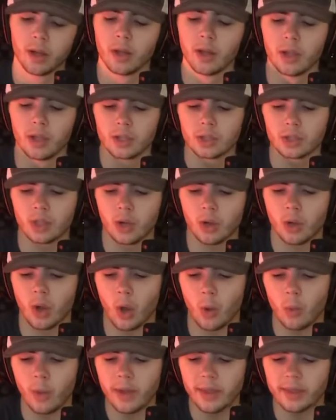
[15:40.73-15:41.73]
So
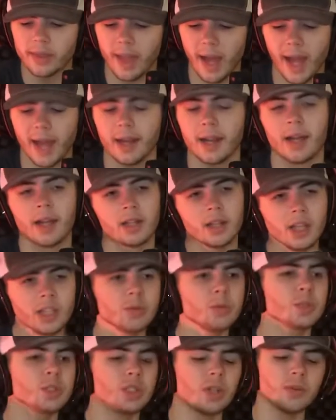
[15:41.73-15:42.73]
with that, let's
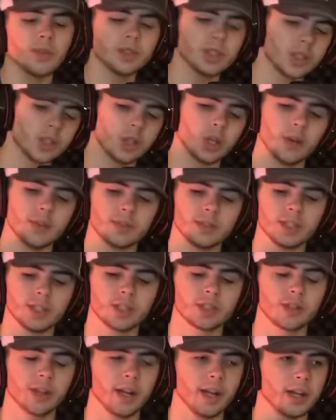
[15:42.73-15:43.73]
switch over to the
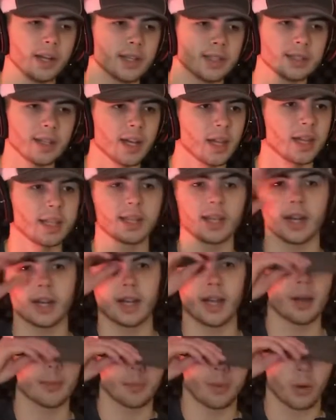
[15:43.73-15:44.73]
UFC training because I like that a
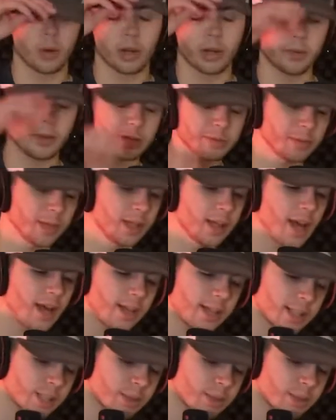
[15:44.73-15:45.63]
lot more, and it makes me a lot less